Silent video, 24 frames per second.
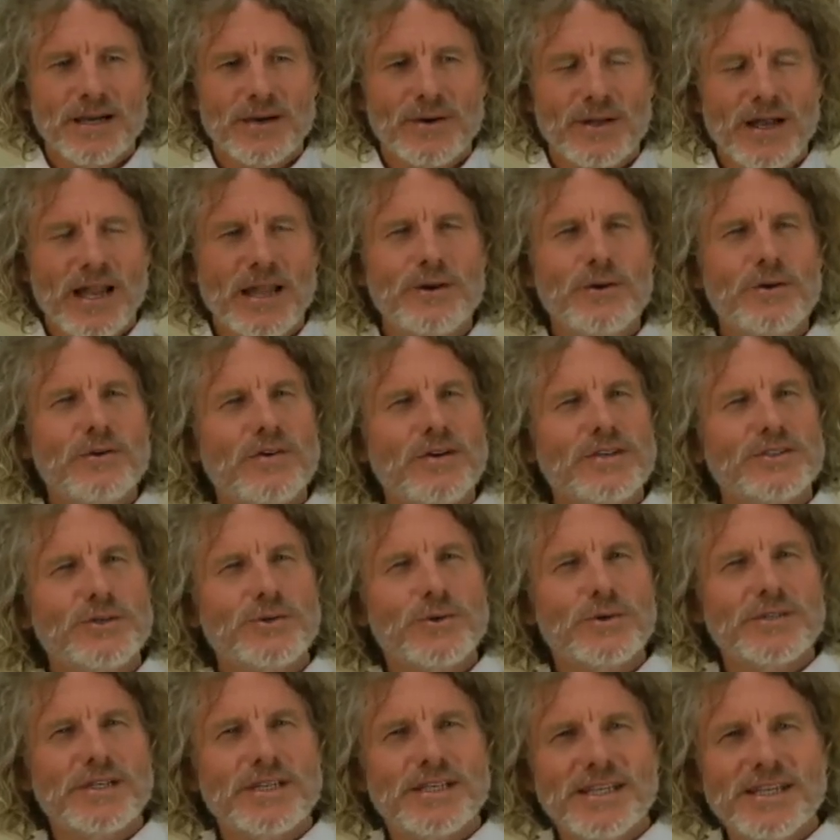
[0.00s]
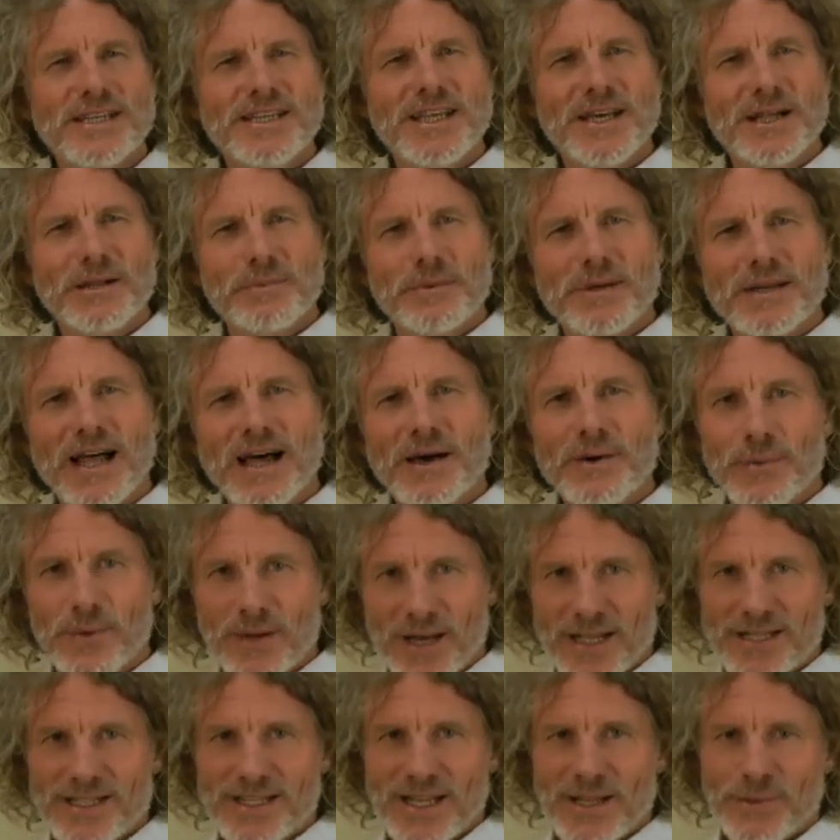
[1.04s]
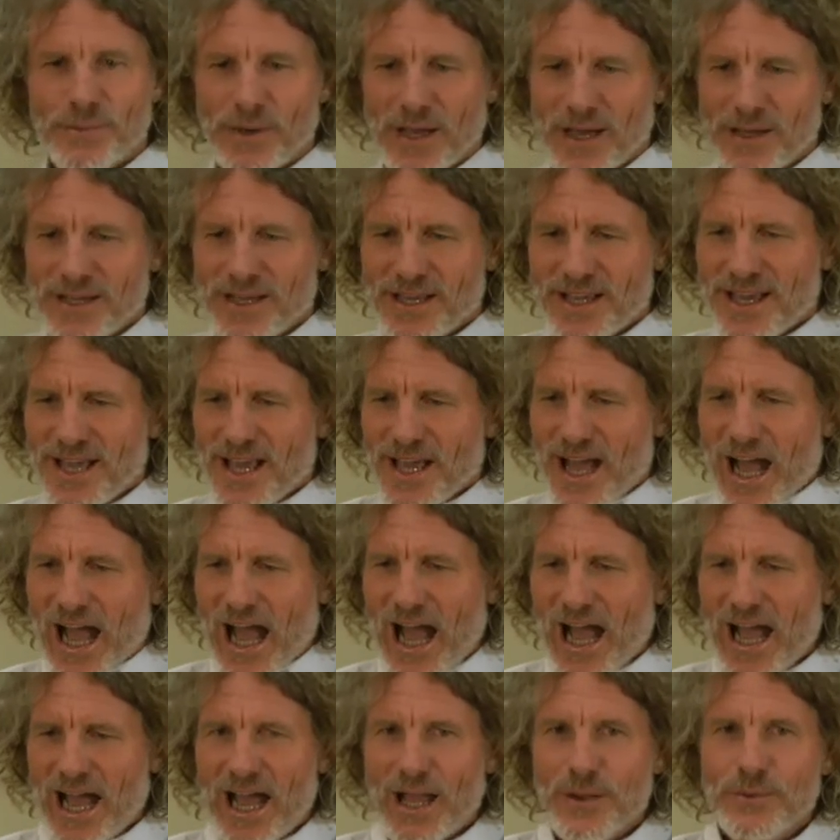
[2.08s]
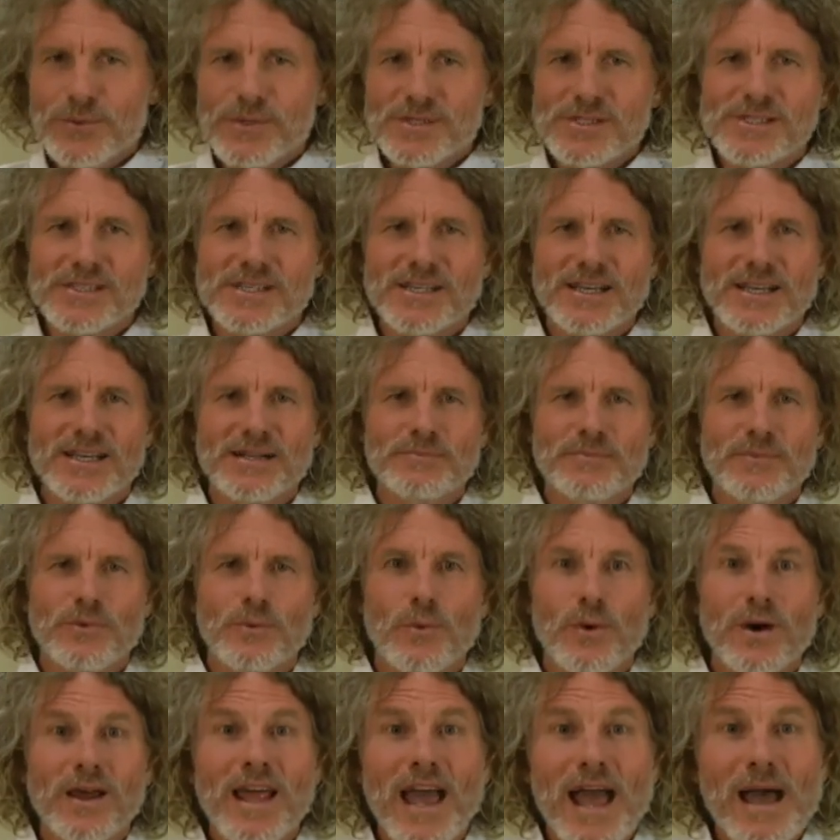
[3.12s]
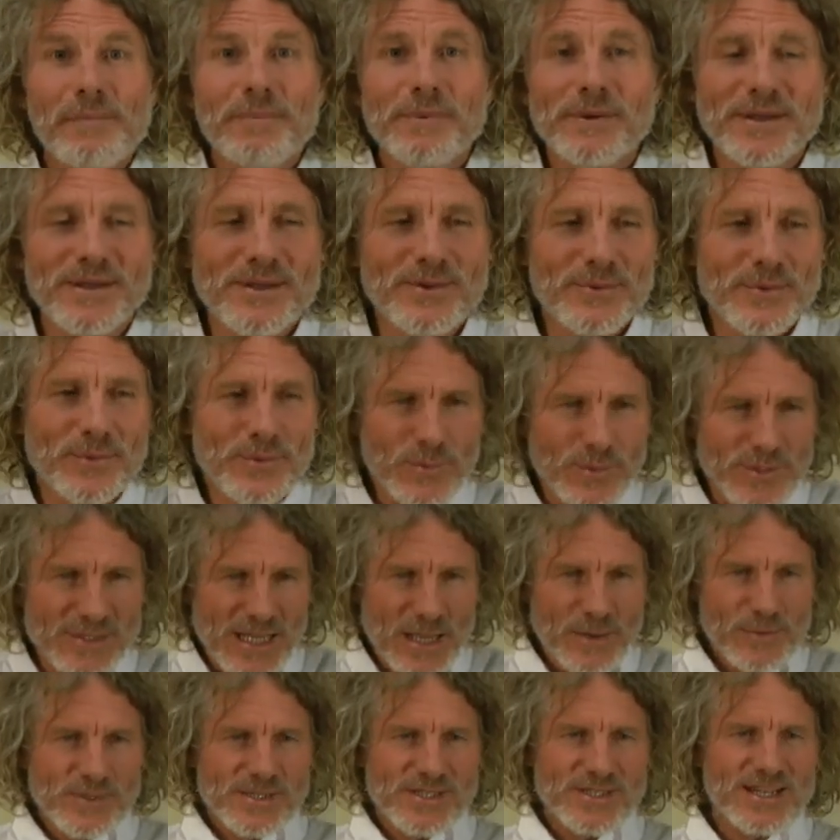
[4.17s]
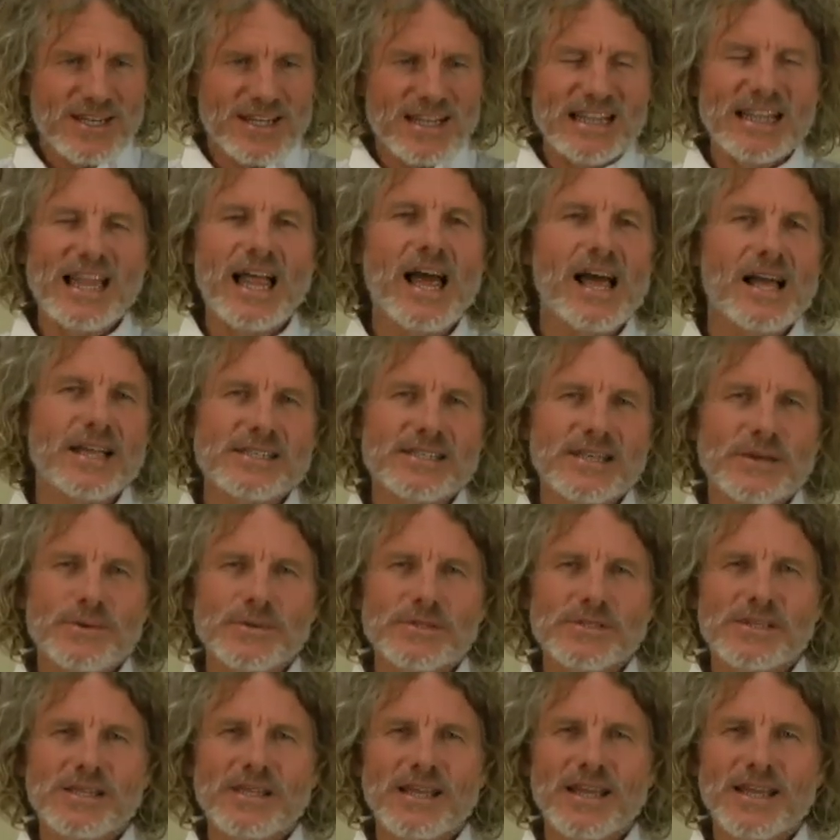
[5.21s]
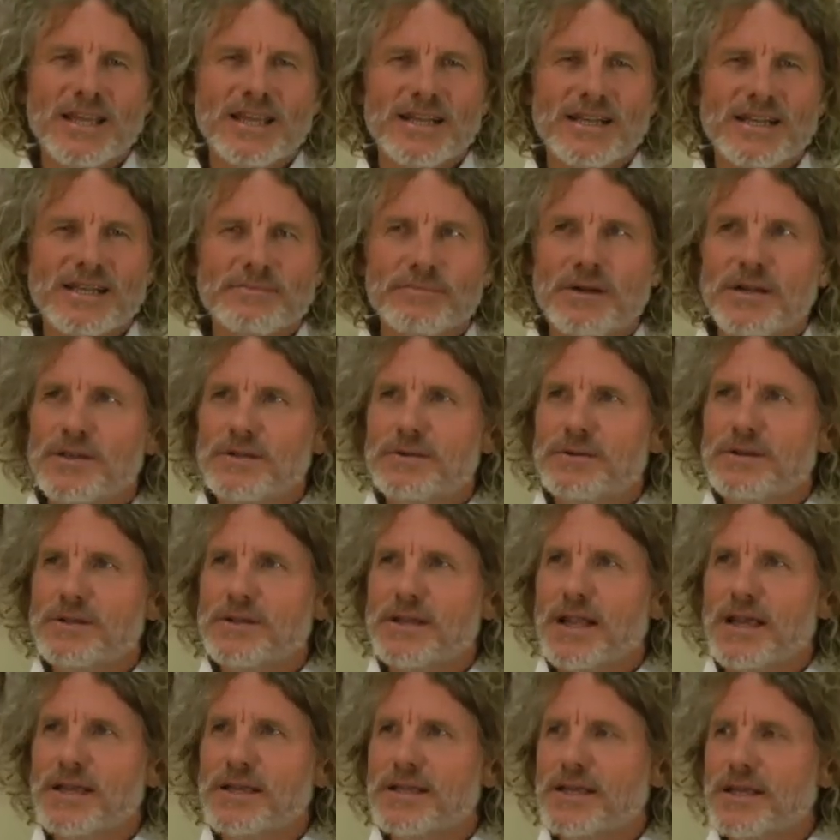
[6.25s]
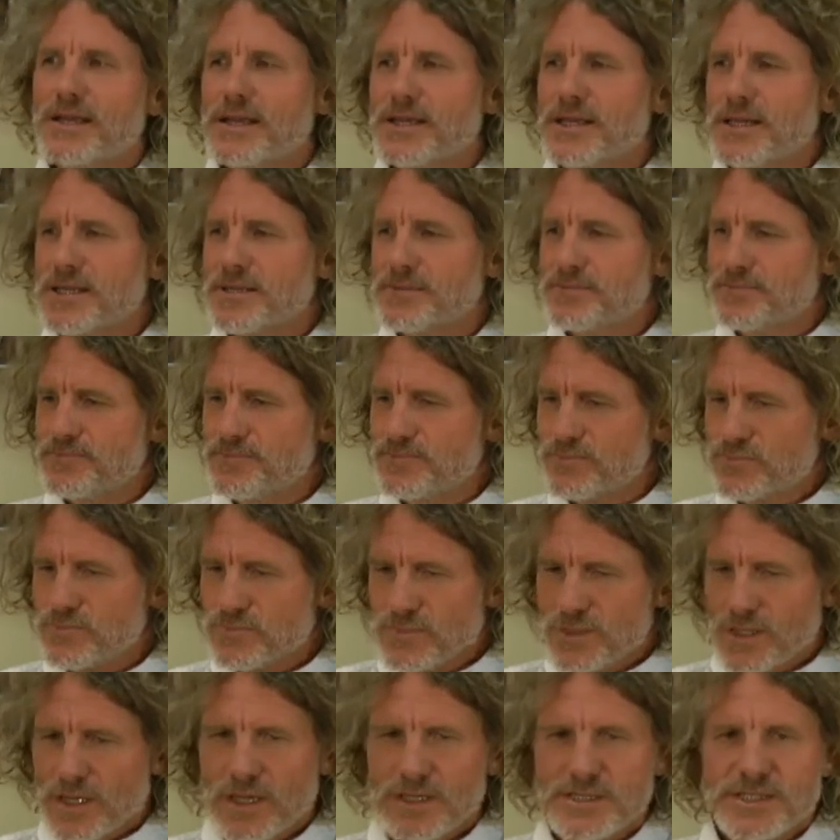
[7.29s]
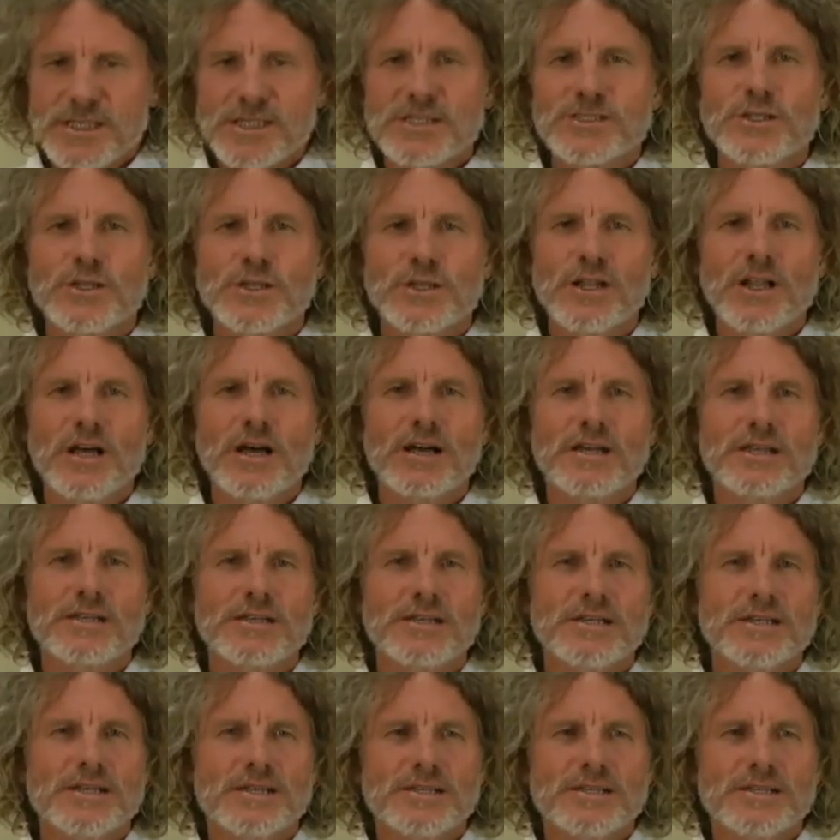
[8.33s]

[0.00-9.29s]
I don't know if I should go into detail, but what I did, what happened was I was in a class. I was in a 6 o'clock.